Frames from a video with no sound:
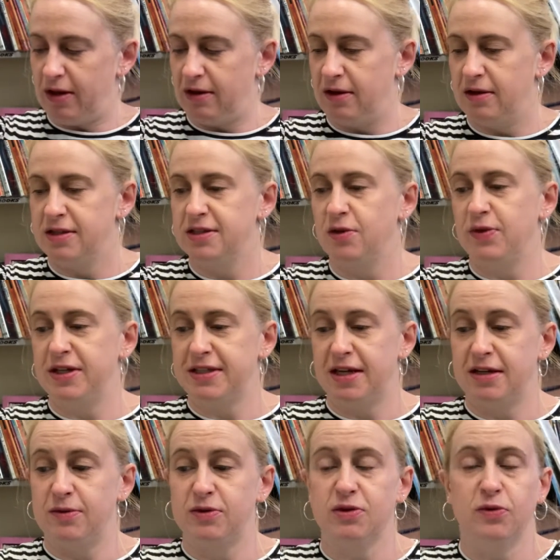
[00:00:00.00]
So he said he
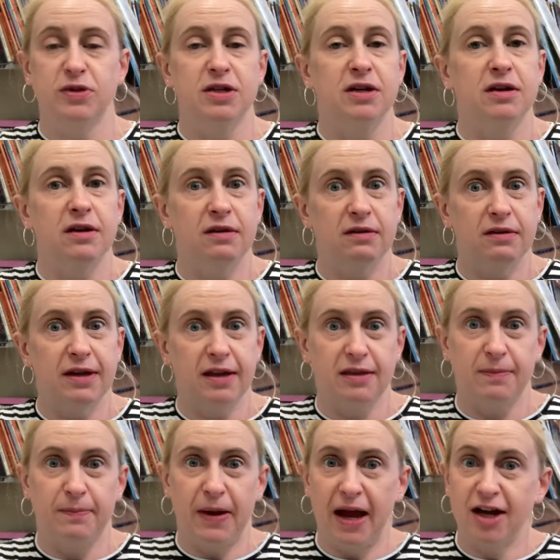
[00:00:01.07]
was going to get the
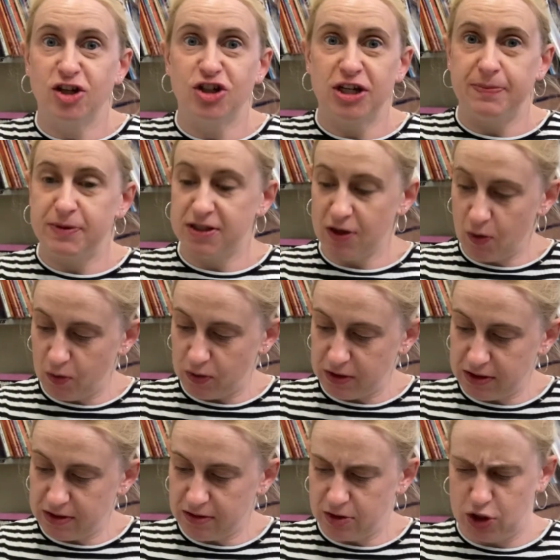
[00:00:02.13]
black sheep
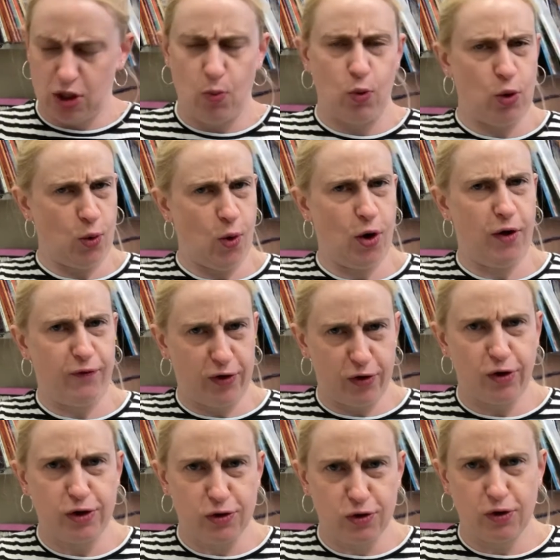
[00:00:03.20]
sold, and then we'll all have a
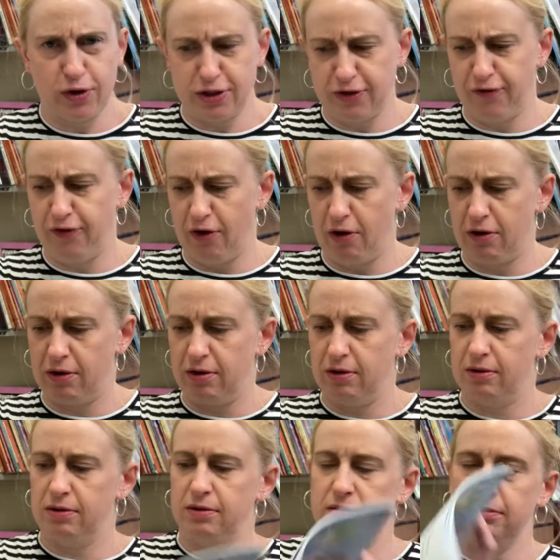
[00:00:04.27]
nice tidy flock.
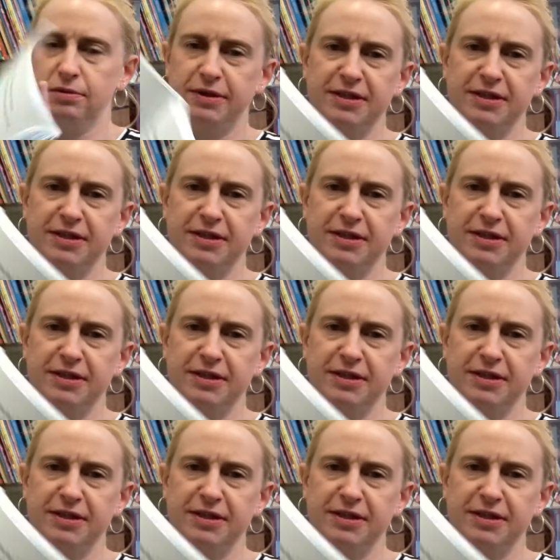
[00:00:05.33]
Oh, he's